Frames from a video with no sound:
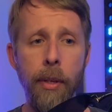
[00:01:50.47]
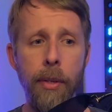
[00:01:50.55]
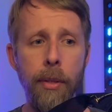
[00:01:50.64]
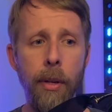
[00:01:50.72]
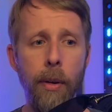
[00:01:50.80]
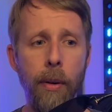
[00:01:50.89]

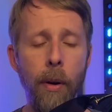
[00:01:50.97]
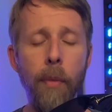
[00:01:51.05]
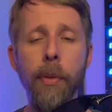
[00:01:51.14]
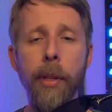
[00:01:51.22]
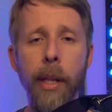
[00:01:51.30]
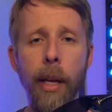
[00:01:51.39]
So
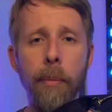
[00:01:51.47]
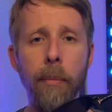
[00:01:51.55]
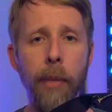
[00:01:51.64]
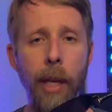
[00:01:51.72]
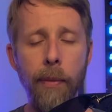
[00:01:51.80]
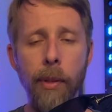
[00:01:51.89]
hopefully
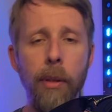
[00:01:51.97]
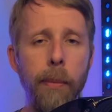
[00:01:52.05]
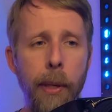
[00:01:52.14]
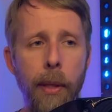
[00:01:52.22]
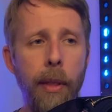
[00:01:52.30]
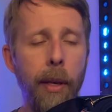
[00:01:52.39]
that gave you a little
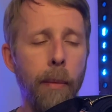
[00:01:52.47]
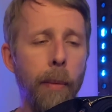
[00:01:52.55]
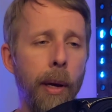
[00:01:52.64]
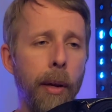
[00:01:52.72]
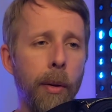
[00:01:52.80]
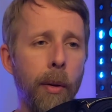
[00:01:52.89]
bit to think
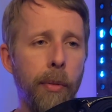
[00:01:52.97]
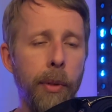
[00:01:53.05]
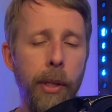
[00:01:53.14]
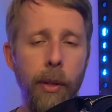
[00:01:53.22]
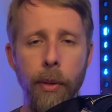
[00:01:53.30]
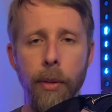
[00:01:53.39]
about, and hopefully
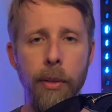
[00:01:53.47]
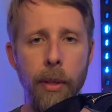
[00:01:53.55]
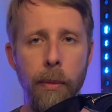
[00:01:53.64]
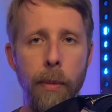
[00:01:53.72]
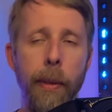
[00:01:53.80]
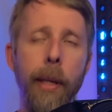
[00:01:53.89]
you learned
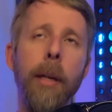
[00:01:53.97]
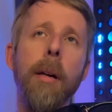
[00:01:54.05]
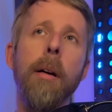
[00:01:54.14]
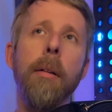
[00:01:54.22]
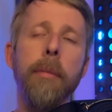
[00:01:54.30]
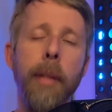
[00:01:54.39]
something about, like,
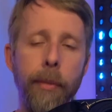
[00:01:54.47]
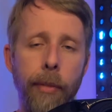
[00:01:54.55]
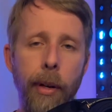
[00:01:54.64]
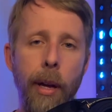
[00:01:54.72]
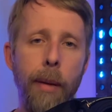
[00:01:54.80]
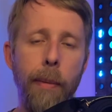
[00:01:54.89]
oh, I
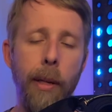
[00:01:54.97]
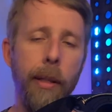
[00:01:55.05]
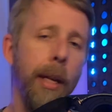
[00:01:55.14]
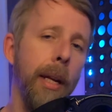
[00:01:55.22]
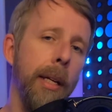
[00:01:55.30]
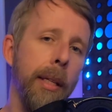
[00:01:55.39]
forgot about
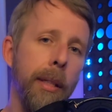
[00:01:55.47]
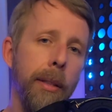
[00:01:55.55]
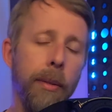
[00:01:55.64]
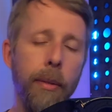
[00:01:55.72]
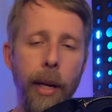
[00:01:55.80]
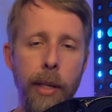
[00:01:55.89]
that. I need to
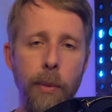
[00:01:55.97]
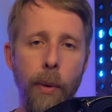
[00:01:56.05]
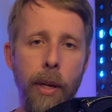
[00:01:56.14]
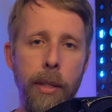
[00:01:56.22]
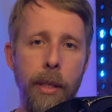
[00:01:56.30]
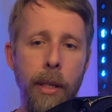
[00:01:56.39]
do X,
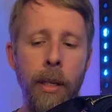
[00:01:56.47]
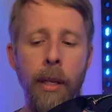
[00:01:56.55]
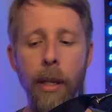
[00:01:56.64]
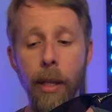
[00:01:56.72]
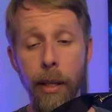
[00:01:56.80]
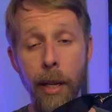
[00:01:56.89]
Y, and Z.
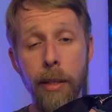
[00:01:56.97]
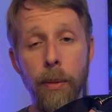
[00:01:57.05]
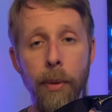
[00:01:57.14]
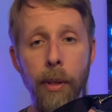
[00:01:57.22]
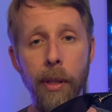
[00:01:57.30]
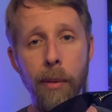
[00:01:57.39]
That's a
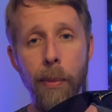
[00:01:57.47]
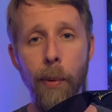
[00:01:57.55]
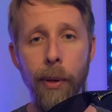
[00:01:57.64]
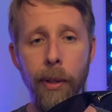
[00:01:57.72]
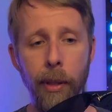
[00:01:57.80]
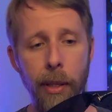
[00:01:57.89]
really
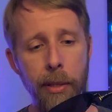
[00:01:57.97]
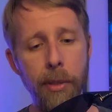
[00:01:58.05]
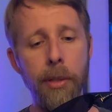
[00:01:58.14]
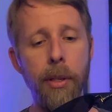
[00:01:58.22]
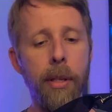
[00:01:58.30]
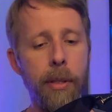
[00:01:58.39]
important list,
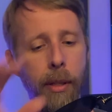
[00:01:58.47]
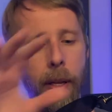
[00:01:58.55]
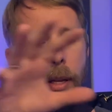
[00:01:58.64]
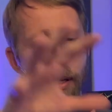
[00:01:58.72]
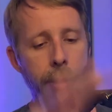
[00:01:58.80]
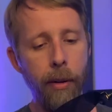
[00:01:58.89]
just
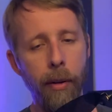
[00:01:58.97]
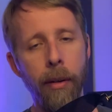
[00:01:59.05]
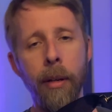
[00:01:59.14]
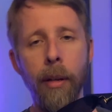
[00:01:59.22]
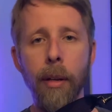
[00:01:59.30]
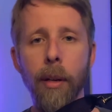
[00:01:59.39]
like your
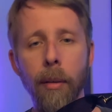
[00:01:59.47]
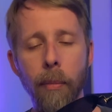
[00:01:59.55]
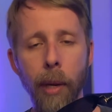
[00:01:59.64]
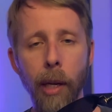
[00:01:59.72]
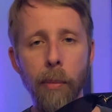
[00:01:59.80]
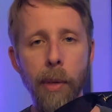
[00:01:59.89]

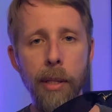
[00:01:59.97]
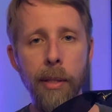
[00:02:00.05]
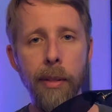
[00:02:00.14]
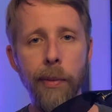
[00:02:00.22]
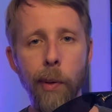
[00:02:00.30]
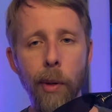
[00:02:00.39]
main
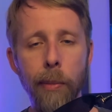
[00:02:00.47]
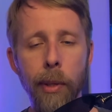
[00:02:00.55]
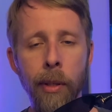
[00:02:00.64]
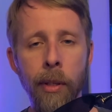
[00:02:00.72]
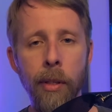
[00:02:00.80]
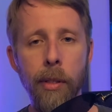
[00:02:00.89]
pieces of
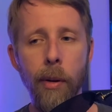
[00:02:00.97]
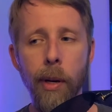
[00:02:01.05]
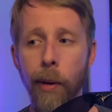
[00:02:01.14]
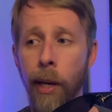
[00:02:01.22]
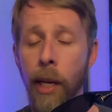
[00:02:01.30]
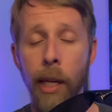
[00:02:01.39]
equipment. So
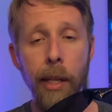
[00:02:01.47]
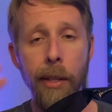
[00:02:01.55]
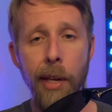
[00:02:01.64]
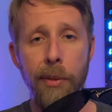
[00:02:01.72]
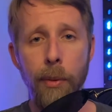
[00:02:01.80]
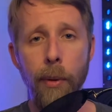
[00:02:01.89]
anyway,
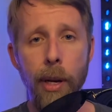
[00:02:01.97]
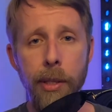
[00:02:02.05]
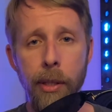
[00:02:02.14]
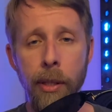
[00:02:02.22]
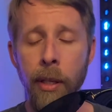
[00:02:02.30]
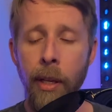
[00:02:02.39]
thanks for
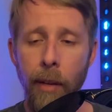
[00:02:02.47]
watching.